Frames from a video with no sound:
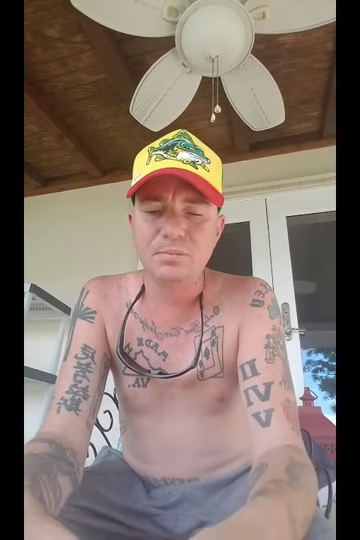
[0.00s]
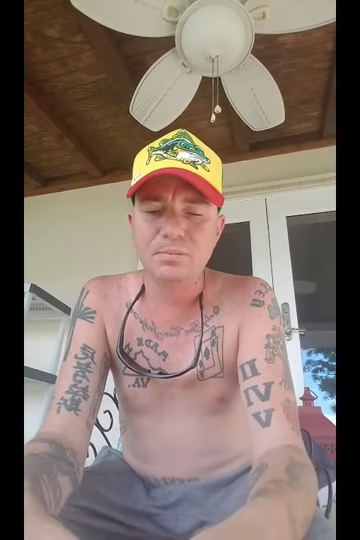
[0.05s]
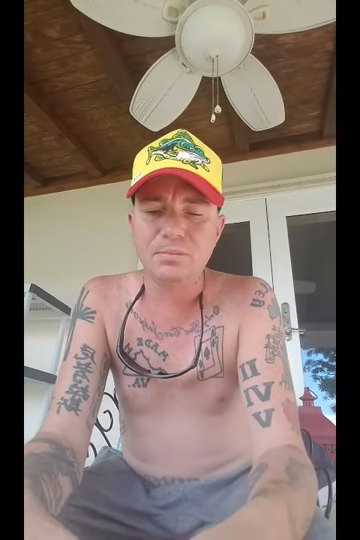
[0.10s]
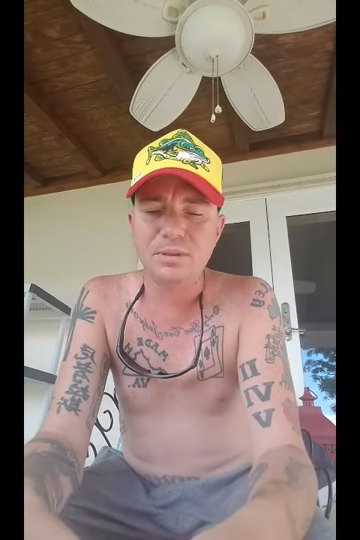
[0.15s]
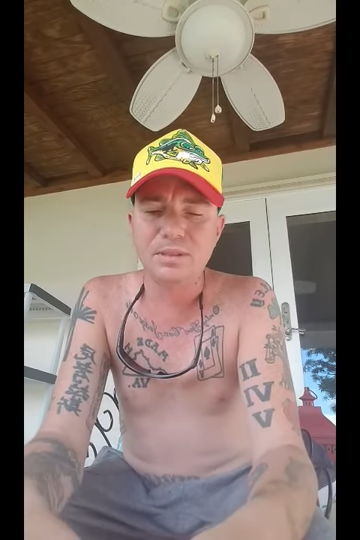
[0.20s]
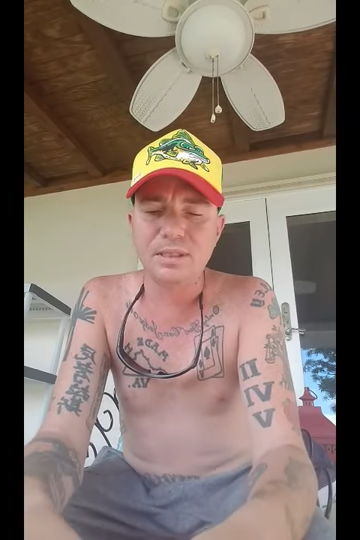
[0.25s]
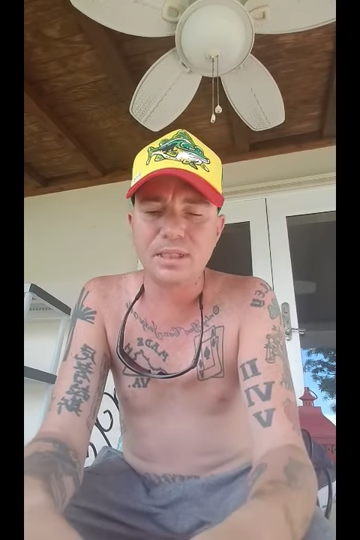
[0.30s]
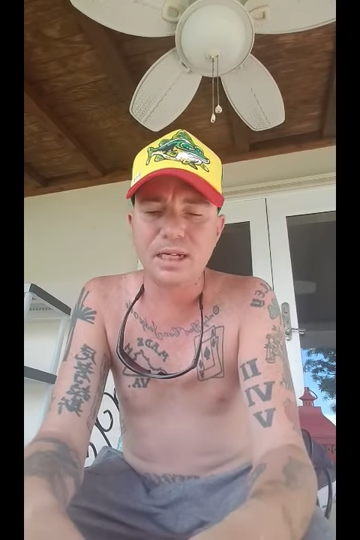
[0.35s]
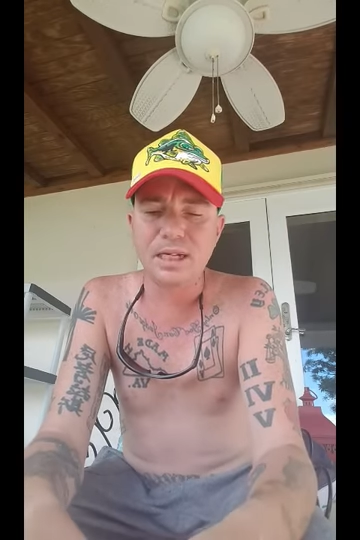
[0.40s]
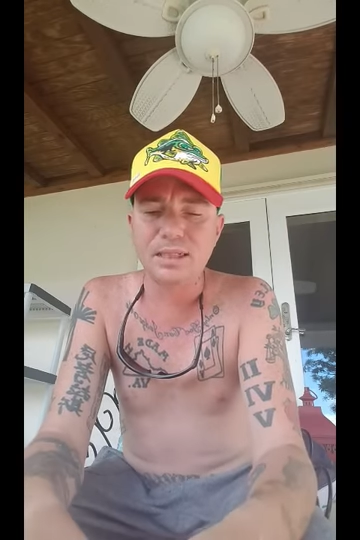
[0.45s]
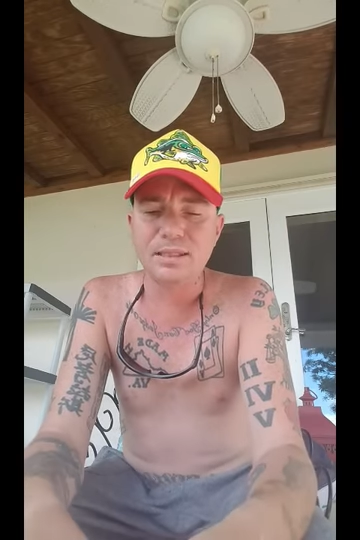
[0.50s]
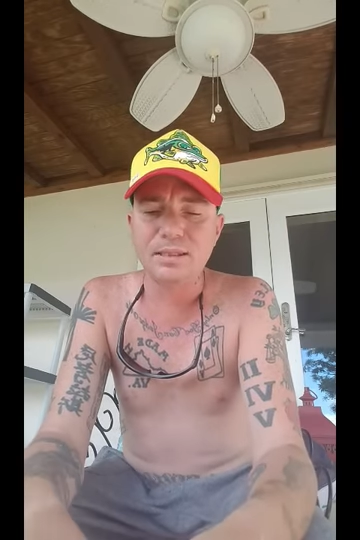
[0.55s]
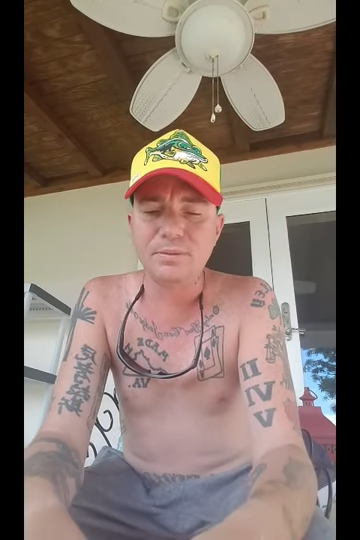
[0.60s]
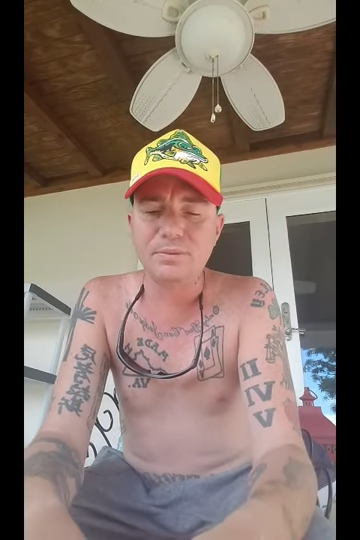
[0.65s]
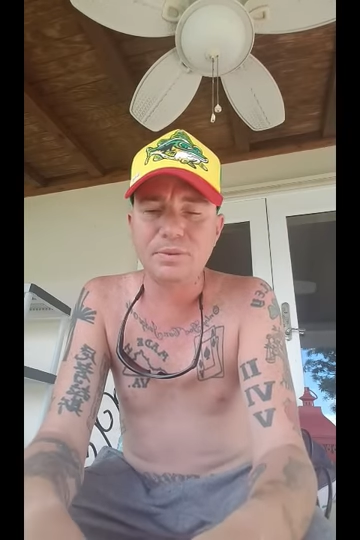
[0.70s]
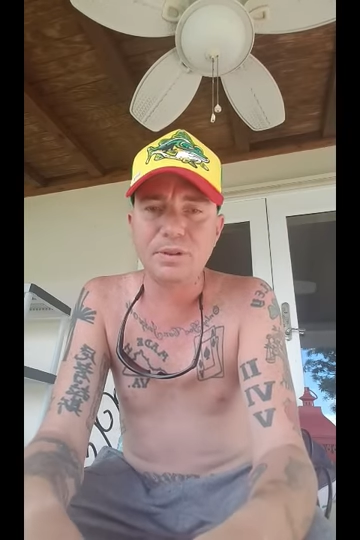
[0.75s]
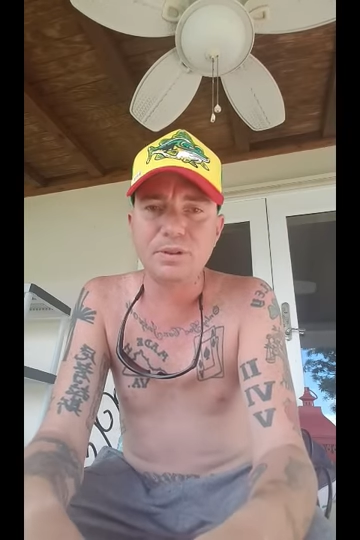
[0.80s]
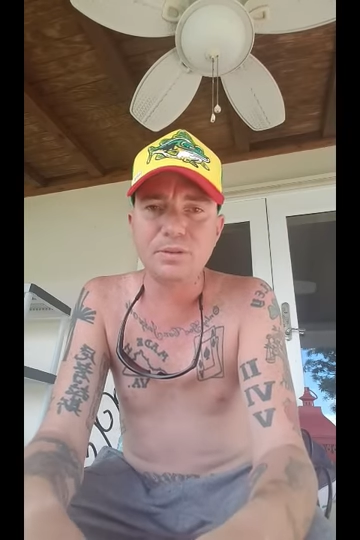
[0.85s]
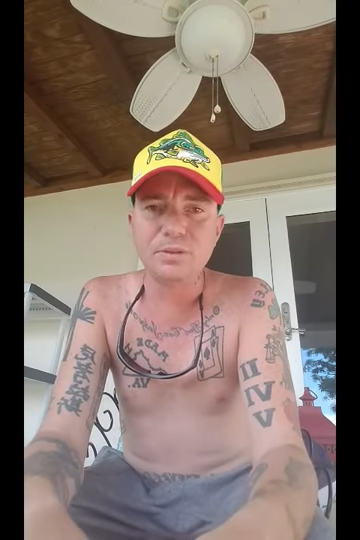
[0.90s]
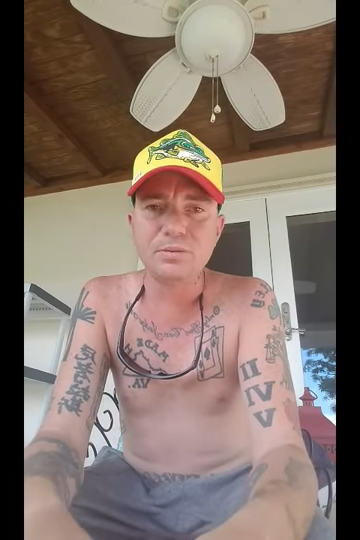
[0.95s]
besides
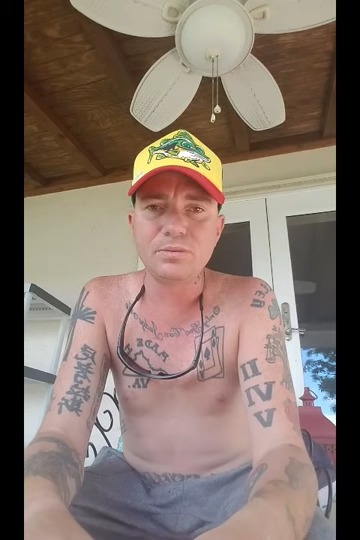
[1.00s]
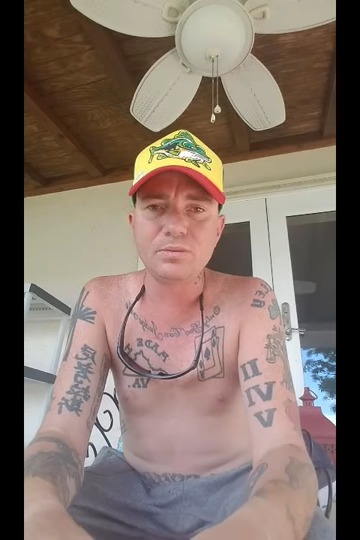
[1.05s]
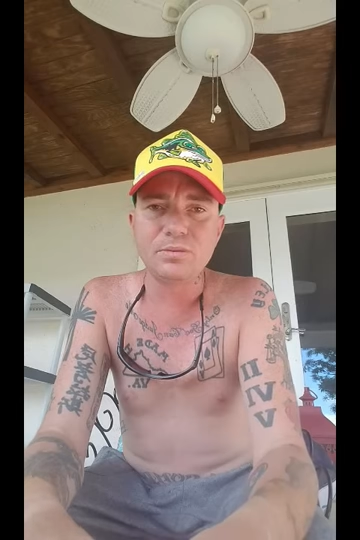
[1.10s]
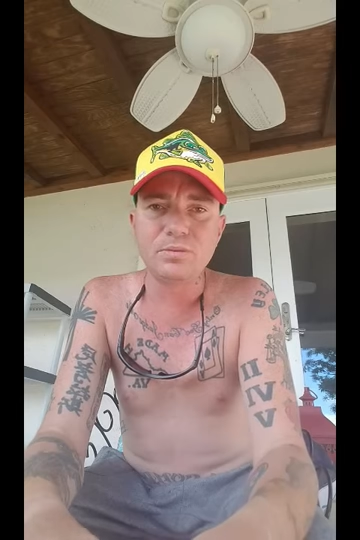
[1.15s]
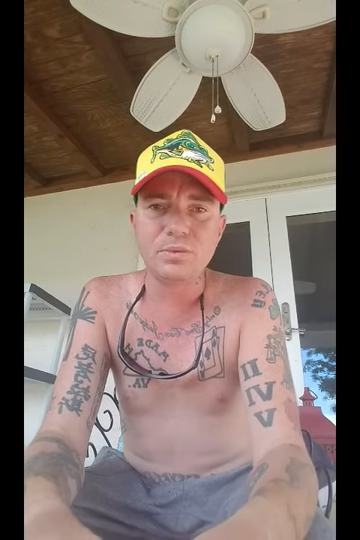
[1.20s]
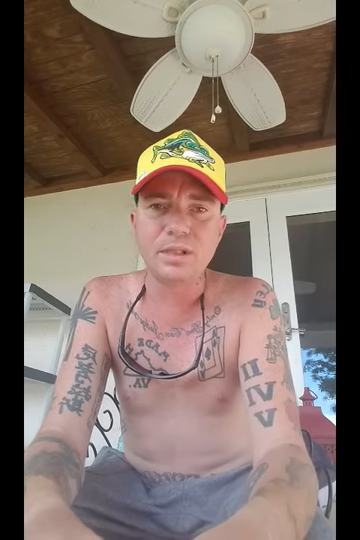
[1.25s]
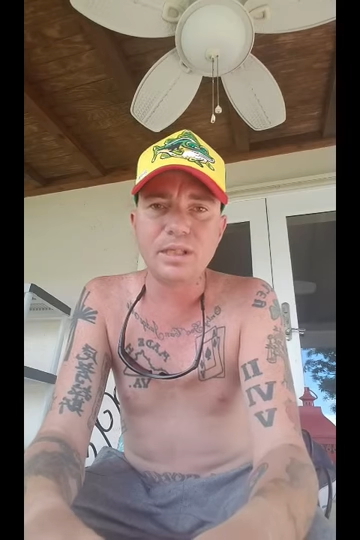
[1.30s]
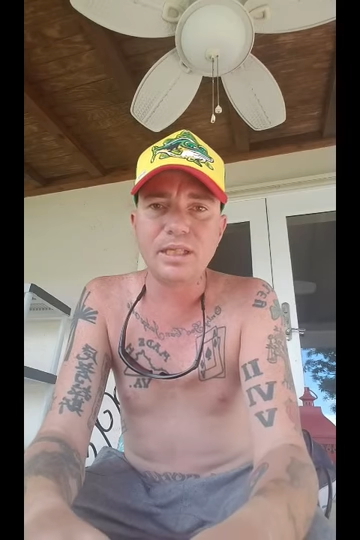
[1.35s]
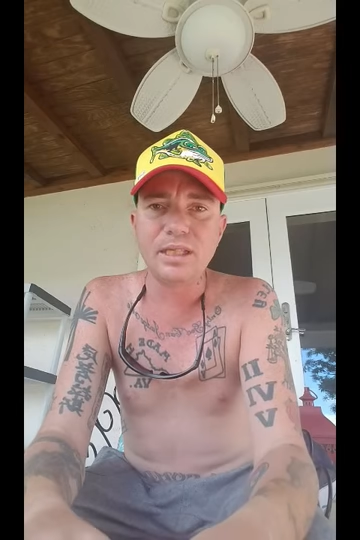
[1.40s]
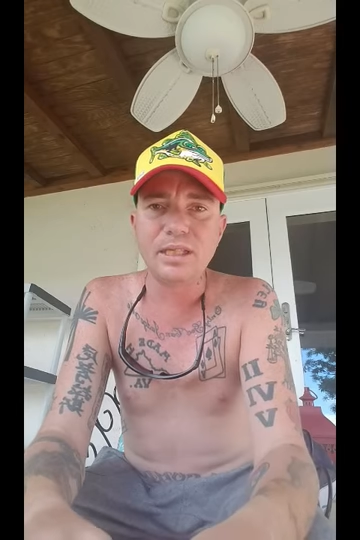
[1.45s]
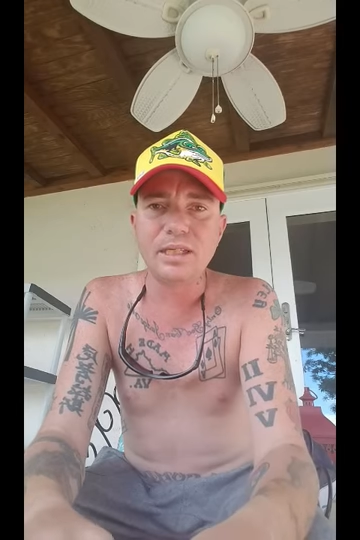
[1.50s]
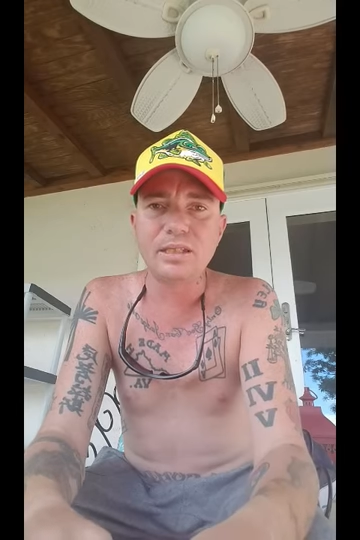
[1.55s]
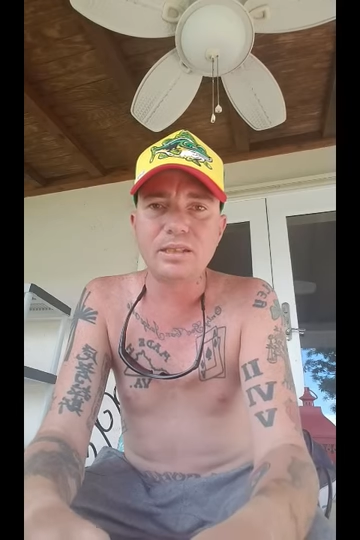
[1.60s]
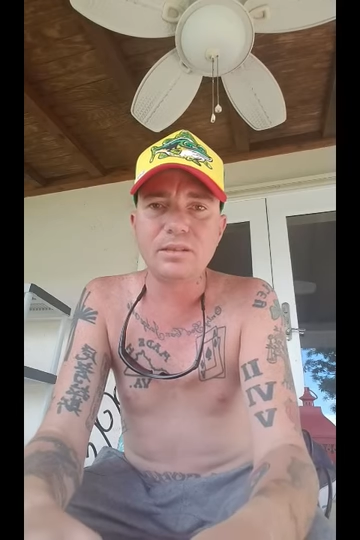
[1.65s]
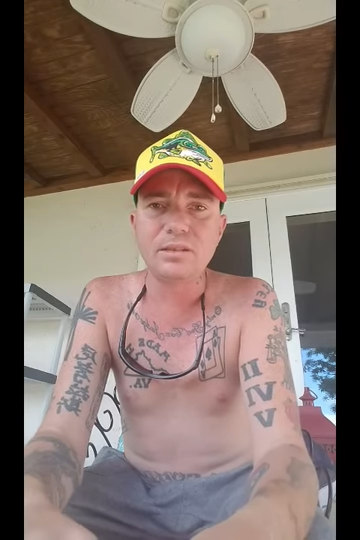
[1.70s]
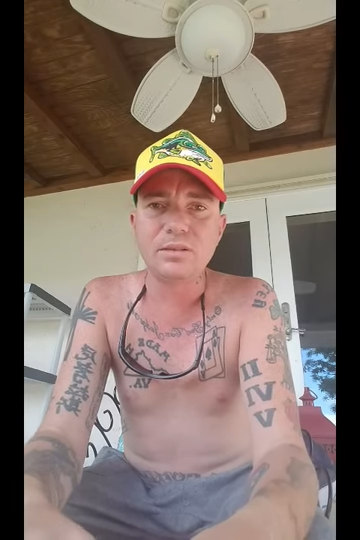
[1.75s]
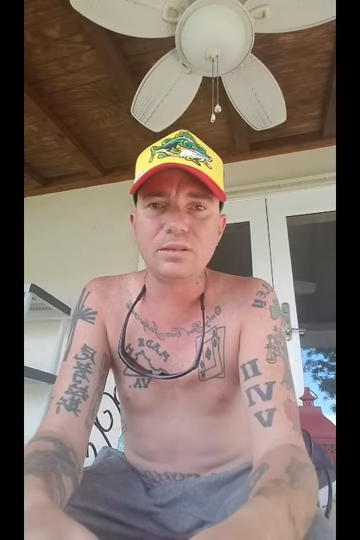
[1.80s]
if you're really